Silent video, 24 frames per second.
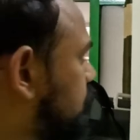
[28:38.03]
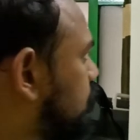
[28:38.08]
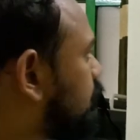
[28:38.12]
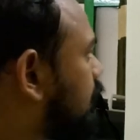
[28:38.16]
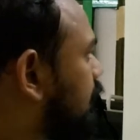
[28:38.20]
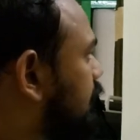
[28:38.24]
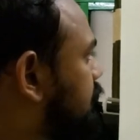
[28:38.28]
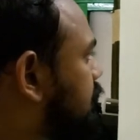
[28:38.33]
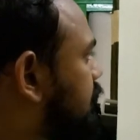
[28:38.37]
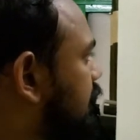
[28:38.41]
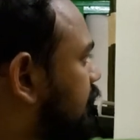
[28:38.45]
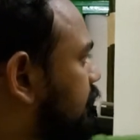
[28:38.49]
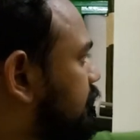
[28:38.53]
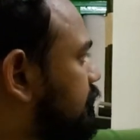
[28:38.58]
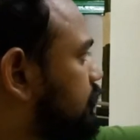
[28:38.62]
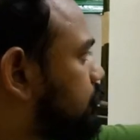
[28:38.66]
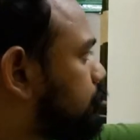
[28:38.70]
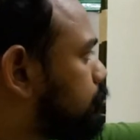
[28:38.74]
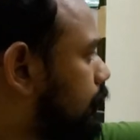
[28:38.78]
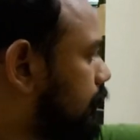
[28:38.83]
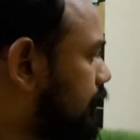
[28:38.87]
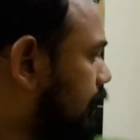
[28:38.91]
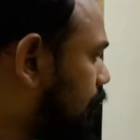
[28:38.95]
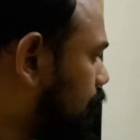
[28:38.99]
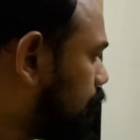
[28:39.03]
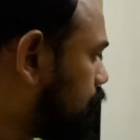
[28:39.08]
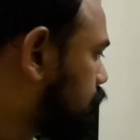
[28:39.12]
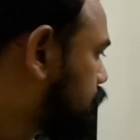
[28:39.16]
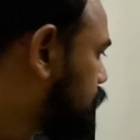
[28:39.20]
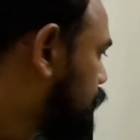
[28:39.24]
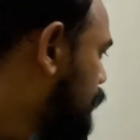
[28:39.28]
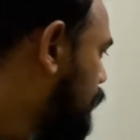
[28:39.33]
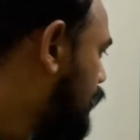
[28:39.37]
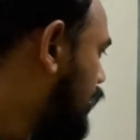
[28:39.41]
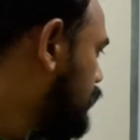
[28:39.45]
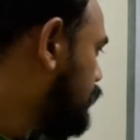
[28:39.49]
you can take this one
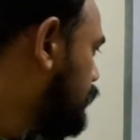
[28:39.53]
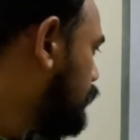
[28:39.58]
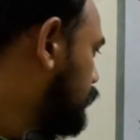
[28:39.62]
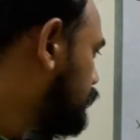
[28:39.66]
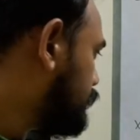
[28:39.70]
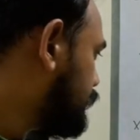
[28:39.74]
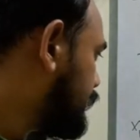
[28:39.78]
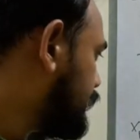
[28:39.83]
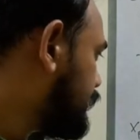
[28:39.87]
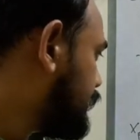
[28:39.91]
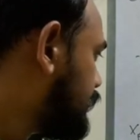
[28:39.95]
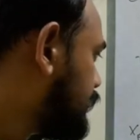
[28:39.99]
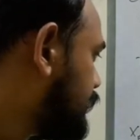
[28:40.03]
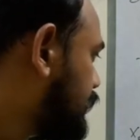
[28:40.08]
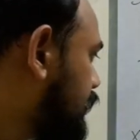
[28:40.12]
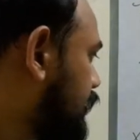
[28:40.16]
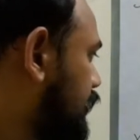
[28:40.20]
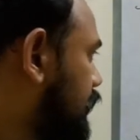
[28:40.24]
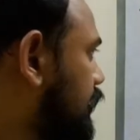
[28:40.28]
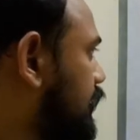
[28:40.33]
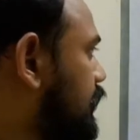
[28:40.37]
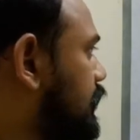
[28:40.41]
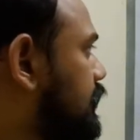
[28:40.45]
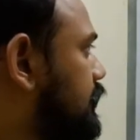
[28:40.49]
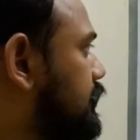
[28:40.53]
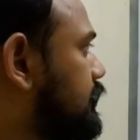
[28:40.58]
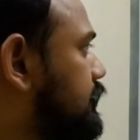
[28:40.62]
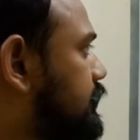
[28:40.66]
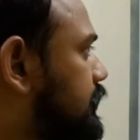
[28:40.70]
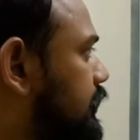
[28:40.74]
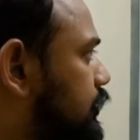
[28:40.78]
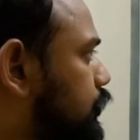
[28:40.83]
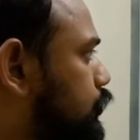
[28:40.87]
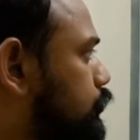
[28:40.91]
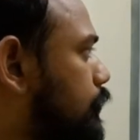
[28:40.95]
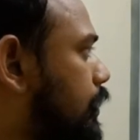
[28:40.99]
out, 1 over
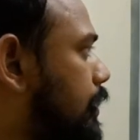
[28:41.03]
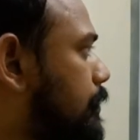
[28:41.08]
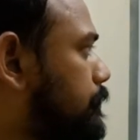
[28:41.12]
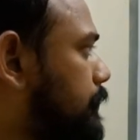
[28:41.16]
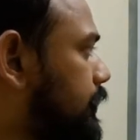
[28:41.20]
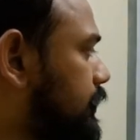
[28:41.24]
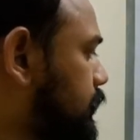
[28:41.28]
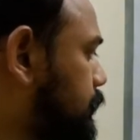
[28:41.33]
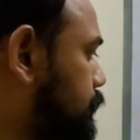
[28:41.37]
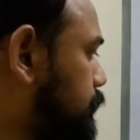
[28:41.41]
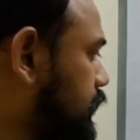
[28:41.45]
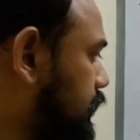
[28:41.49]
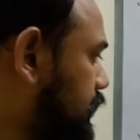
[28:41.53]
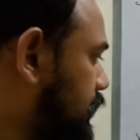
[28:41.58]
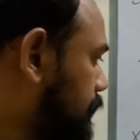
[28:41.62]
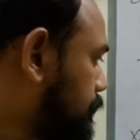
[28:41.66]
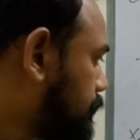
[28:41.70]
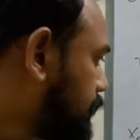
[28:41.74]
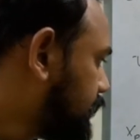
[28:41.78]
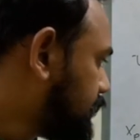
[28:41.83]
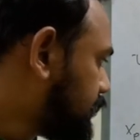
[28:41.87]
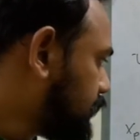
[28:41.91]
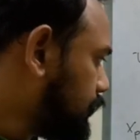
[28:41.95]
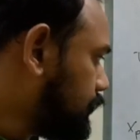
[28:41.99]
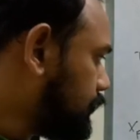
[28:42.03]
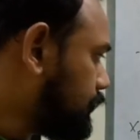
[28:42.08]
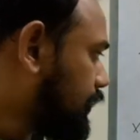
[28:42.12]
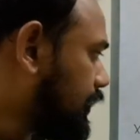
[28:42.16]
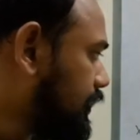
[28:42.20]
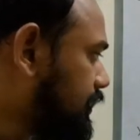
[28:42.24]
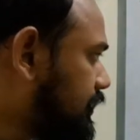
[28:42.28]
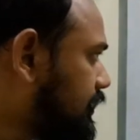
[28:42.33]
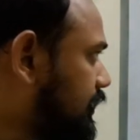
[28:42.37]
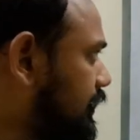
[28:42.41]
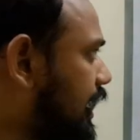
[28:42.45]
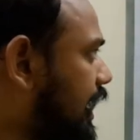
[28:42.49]
d square plus bd plus c,
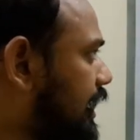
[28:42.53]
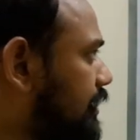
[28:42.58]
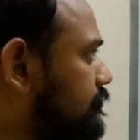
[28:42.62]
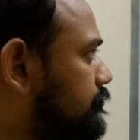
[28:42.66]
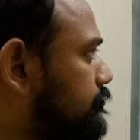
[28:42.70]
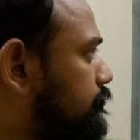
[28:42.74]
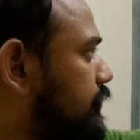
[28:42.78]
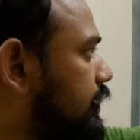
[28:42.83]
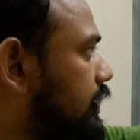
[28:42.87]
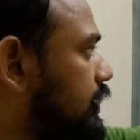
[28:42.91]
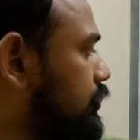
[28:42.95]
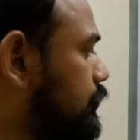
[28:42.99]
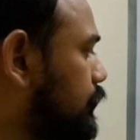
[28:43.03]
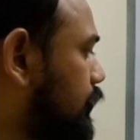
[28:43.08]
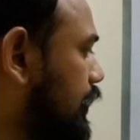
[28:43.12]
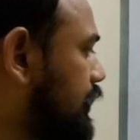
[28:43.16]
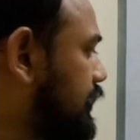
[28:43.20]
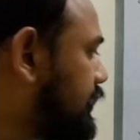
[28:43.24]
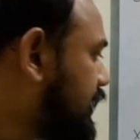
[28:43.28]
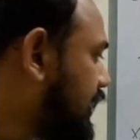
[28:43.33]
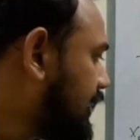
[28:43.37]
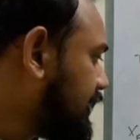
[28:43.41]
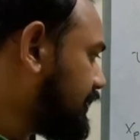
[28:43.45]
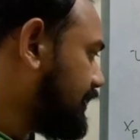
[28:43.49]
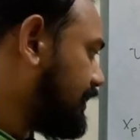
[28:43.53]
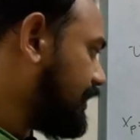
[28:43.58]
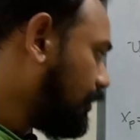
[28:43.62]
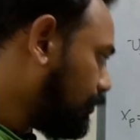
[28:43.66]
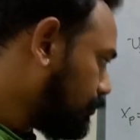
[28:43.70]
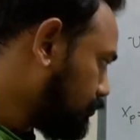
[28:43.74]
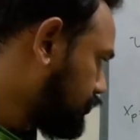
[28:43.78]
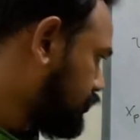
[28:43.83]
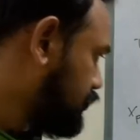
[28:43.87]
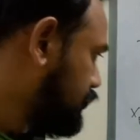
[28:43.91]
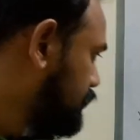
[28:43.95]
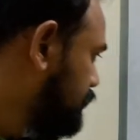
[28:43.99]
and v, you can take that
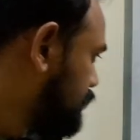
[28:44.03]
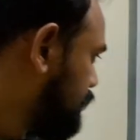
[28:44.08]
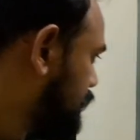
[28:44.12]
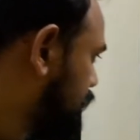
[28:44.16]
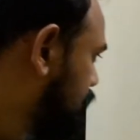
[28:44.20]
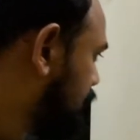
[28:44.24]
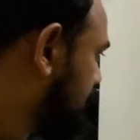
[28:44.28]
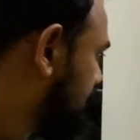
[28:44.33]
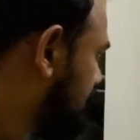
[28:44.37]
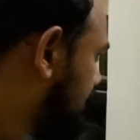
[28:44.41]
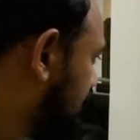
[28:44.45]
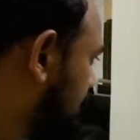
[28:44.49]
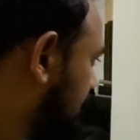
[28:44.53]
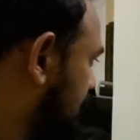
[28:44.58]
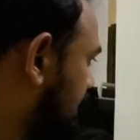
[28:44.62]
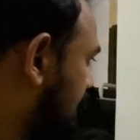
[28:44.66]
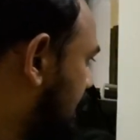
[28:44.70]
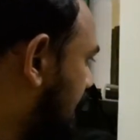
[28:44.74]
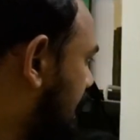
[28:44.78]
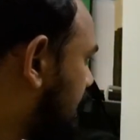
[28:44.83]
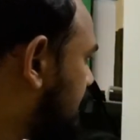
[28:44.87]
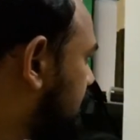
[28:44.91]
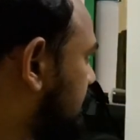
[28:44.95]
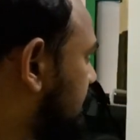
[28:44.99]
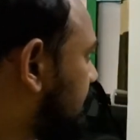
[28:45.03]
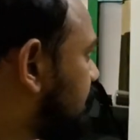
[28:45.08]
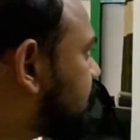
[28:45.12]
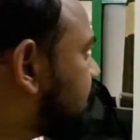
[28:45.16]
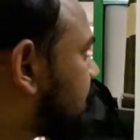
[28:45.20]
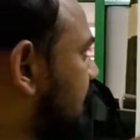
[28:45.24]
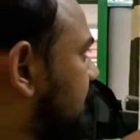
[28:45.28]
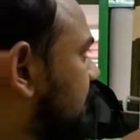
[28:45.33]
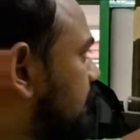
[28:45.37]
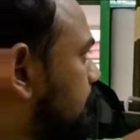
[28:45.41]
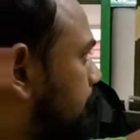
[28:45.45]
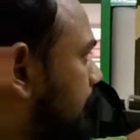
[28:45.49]
out. And
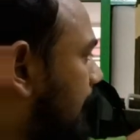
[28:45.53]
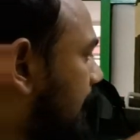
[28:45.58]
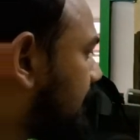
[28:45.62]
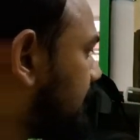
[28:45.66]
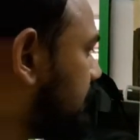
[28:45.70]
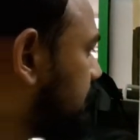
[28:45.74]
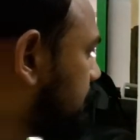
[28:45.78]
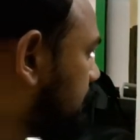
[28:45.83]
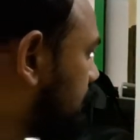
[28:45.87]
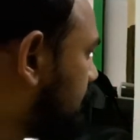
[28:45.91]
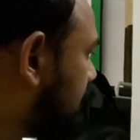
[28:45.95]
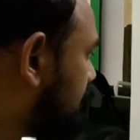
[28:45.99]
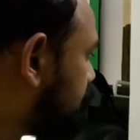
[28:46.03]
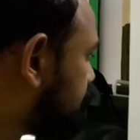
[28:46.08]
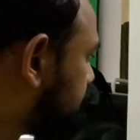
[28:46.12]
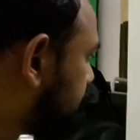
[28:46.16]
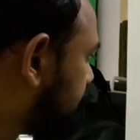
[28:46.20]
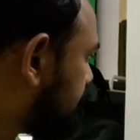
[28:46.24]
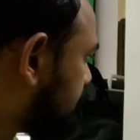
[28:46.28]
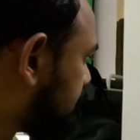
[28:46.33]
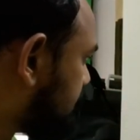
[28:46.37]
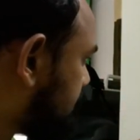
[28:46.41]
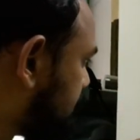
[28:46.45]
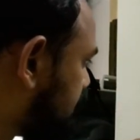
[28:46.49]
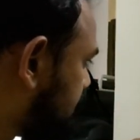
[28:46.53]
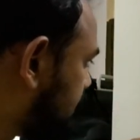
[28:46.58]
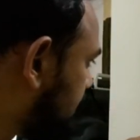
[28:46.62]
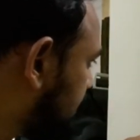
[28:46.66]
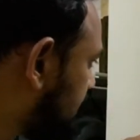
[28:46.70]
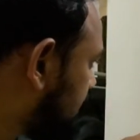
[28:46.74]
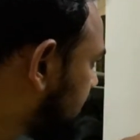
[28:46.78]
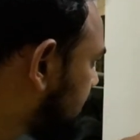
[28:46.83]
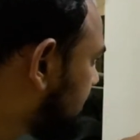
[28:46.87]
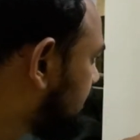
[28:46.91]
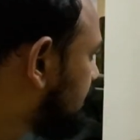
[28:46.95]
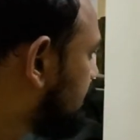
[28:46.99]
inside the bracket, you're left with
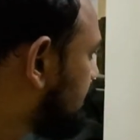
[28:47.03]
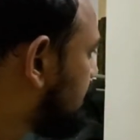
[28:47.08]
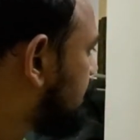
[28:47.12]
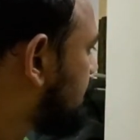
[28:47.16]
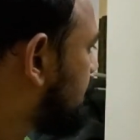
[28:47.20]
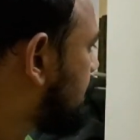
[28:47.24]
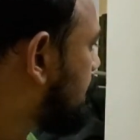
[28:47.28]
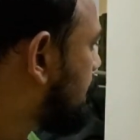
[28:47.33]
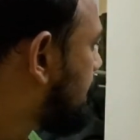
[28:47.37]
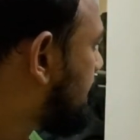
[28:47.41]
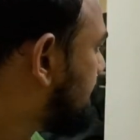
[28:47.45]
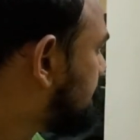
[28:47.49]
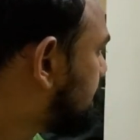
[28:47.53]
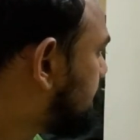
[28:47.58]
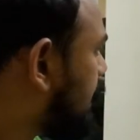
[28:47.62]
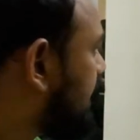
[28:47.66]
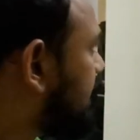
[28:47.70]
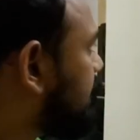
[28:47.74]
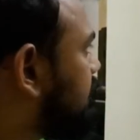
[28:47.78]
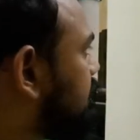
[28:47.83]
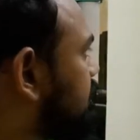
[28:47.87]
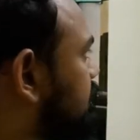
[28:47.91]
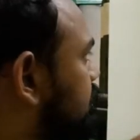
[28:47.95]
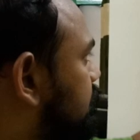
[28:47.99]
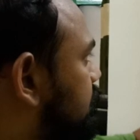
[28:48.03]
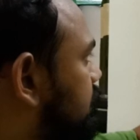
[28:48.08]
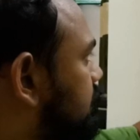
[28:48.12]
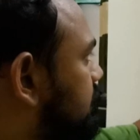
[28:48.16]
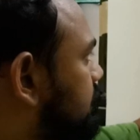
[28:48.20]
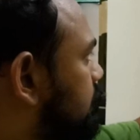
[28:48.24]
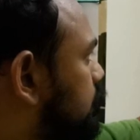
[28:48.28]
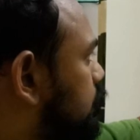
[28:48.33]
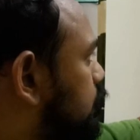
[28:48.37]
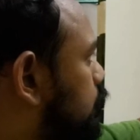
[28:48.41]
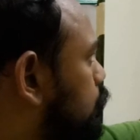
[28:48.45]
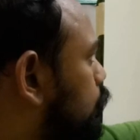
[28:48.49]
t
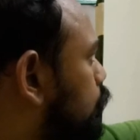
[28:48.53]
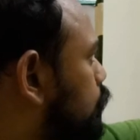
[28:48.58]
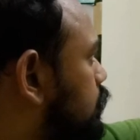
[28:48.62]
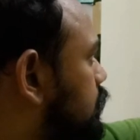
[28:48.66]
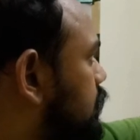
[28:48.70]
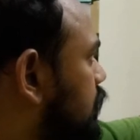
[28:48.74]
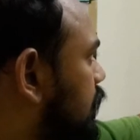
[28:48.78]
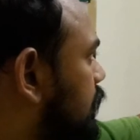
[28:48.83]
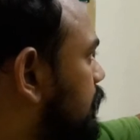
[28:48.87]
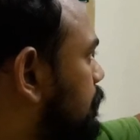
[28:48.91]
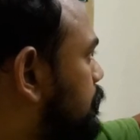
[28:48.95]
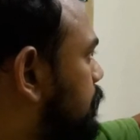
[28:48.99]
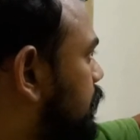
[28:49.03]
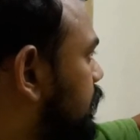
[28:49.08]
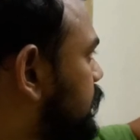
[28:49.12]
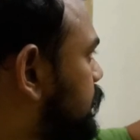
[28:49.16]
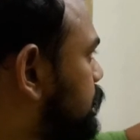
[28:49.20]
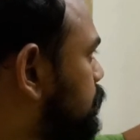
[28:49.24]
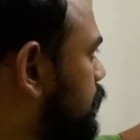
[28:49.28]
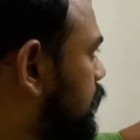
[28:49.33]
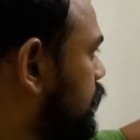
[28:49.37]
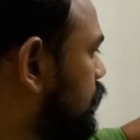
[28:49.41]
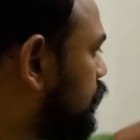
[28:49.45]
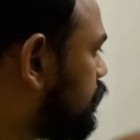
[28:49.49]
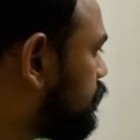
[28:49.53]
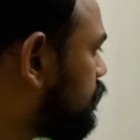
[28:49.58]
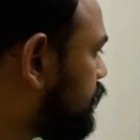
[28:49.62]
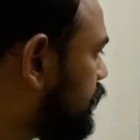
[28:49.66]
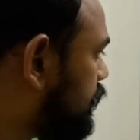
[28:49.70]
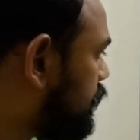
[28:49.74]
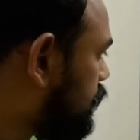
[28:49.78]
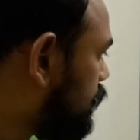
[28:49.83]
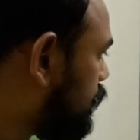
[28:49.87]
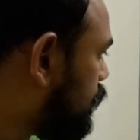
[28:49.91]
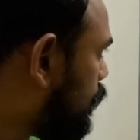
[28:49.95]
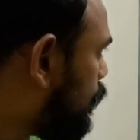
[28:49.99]
minus 2d plus b
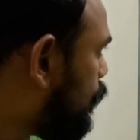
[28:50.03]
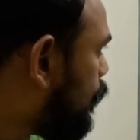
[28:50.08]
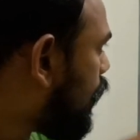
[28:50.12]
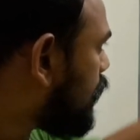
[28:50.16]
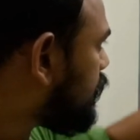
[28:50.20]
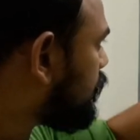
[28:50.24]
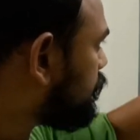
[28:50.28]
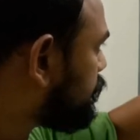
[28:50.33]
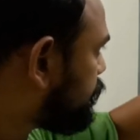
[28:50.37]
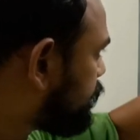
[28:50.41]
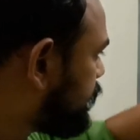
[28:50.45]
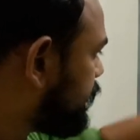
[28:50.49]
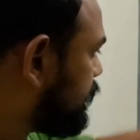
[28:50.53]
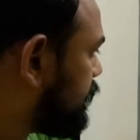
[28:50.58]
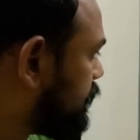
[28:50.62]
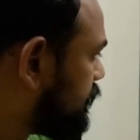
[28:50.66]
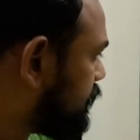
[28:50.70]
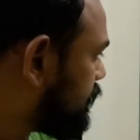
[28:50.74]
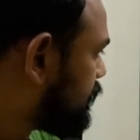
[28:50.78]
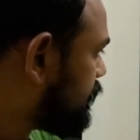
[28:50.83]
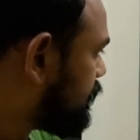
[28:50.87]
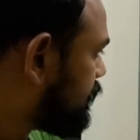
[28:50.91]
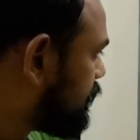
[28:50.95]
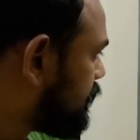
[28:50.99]
over 1 of the